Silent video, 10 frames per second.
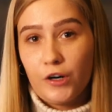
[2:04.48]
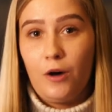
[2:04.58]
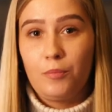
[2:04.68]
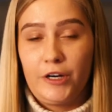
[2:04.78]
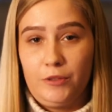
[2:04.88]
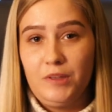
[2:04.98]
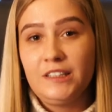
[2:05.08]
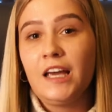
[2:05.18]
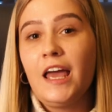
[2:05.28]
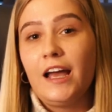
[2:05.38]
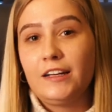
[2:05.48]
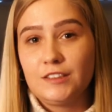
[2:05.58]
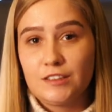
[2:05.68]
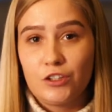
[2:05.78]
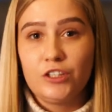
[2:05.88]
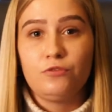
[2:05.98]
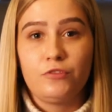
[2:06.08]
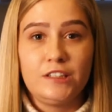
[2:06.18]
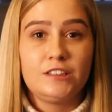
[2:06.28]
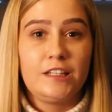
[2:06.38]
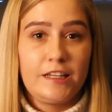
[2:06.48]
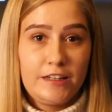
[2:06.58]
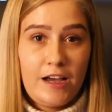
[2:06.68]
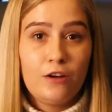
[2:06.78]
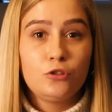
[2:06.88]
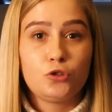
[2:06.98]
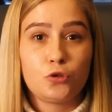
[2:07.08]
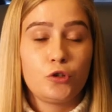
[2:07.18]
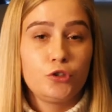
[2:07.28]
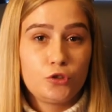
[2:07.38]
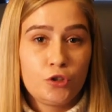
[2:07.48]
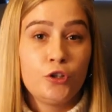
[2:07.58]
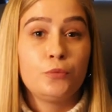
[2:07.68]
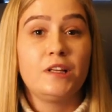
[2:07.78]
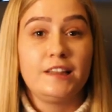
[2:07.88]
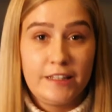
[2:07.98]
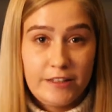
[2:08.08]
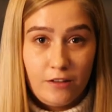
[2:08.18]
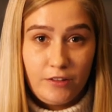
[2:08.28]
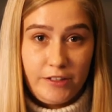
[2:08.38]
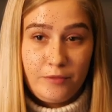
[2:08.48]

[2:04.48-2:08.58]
apartment and start renting it out short-term legally.